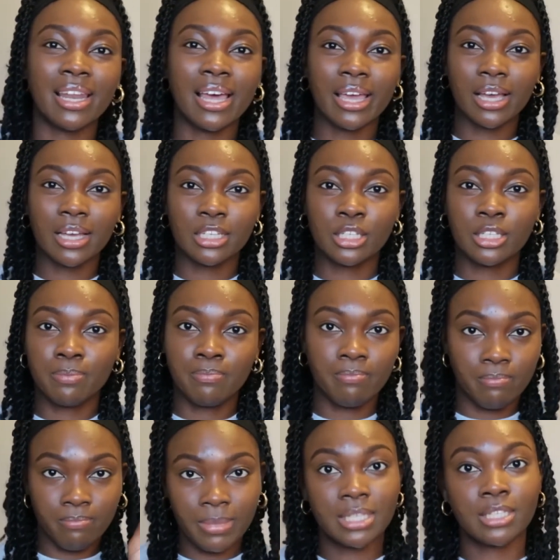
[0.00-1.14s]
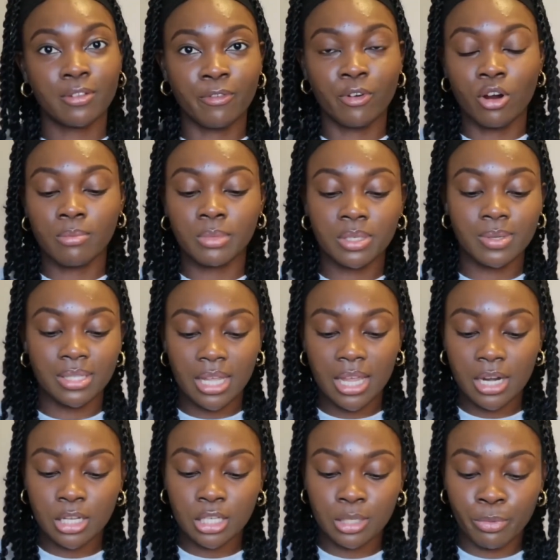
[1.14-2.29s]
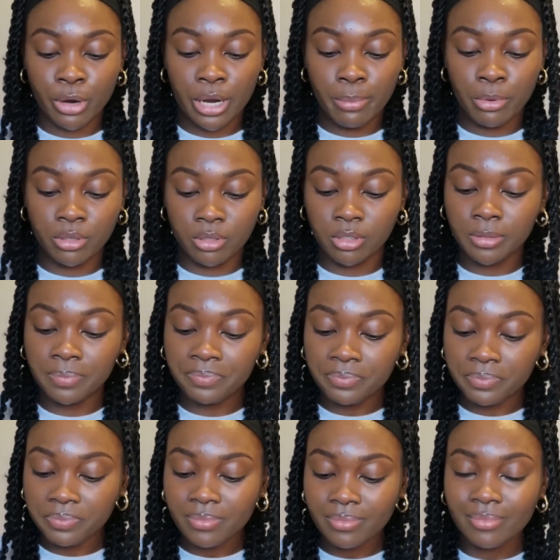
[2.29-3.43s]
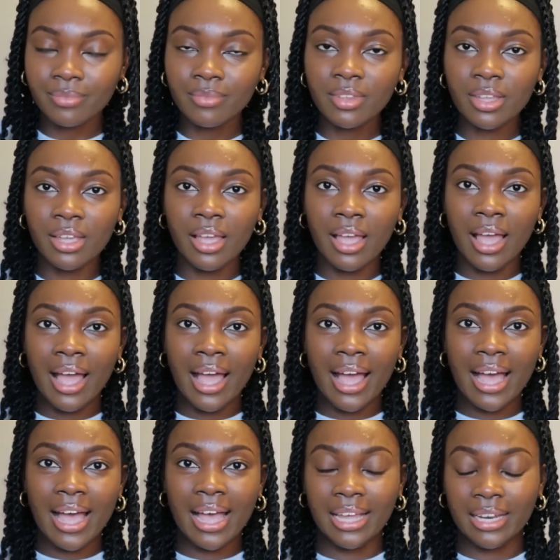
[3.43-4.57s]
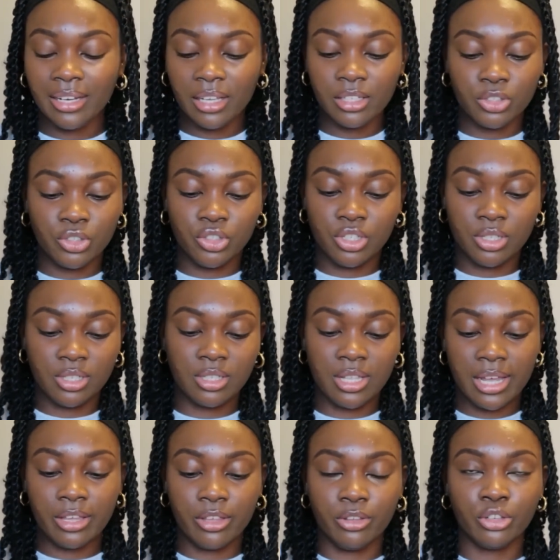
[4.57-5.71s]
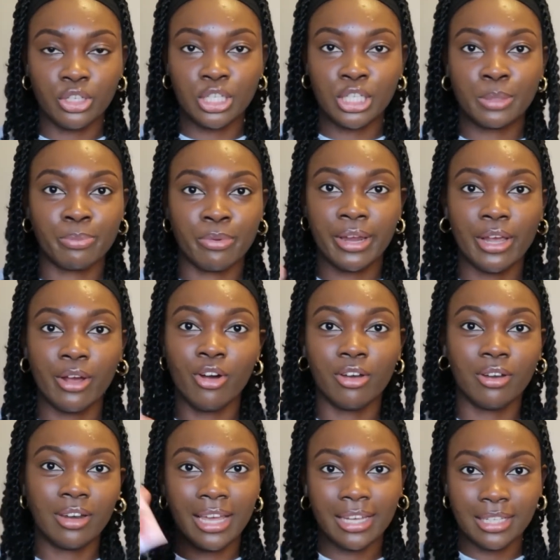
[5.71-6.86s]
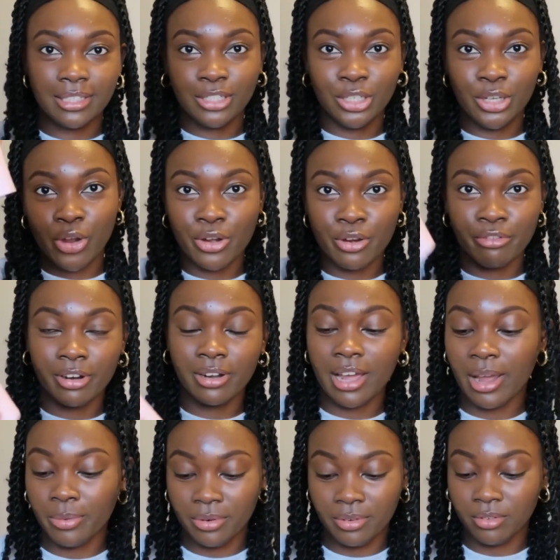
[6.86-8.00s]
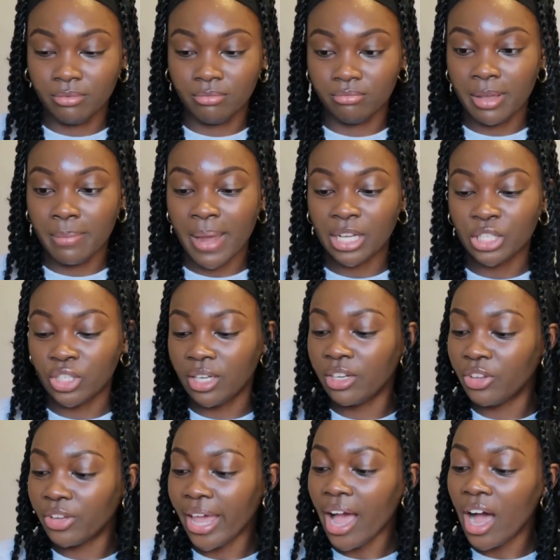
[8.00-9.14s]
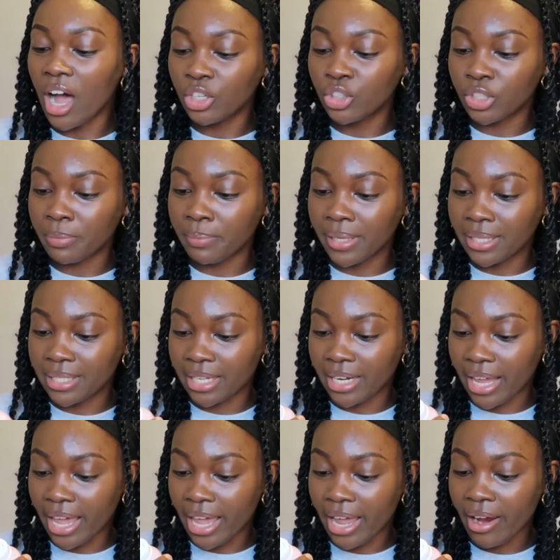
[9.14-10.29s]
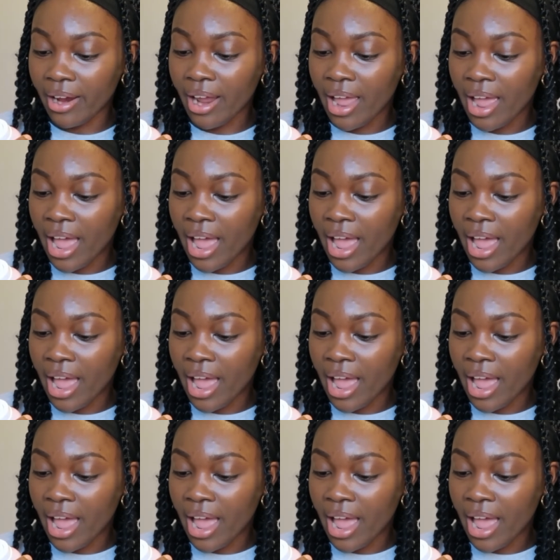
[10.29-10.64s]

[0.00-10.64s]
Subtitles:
like a mist form, so it's in a spray bottle, and it's just like you just spray it on like deodorant, I would imagine. You get 100 mils in here,